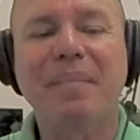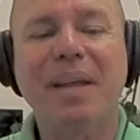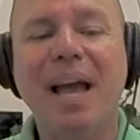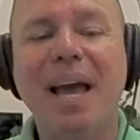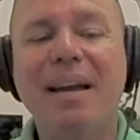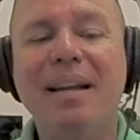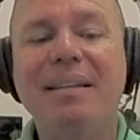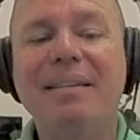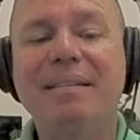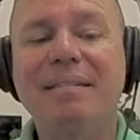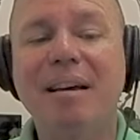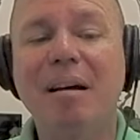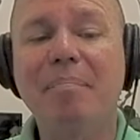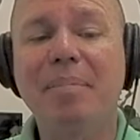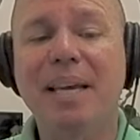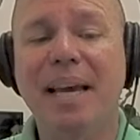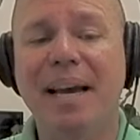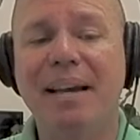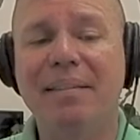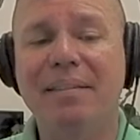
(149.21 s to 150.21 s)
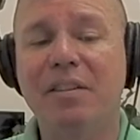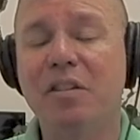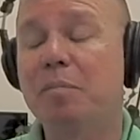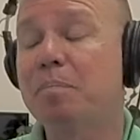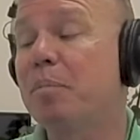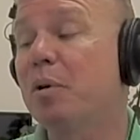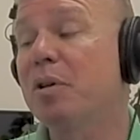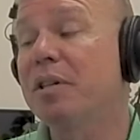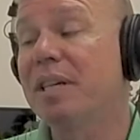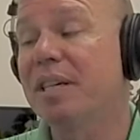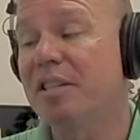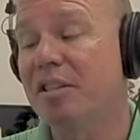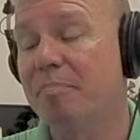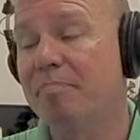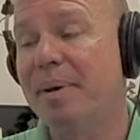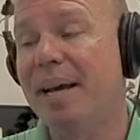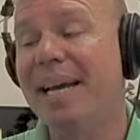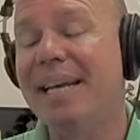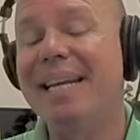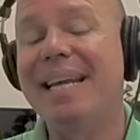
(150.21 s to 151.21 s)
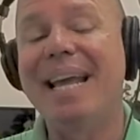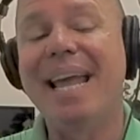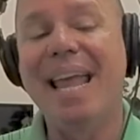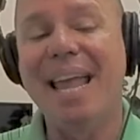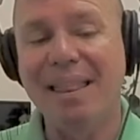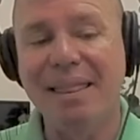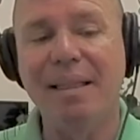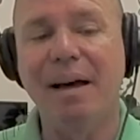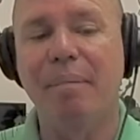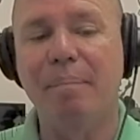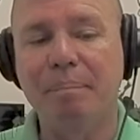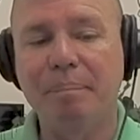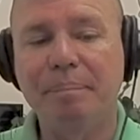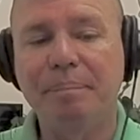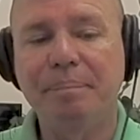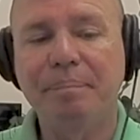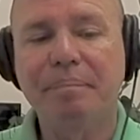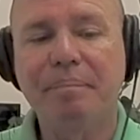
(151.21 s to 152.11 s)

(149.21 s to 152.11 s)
and, in some cases, participate in them.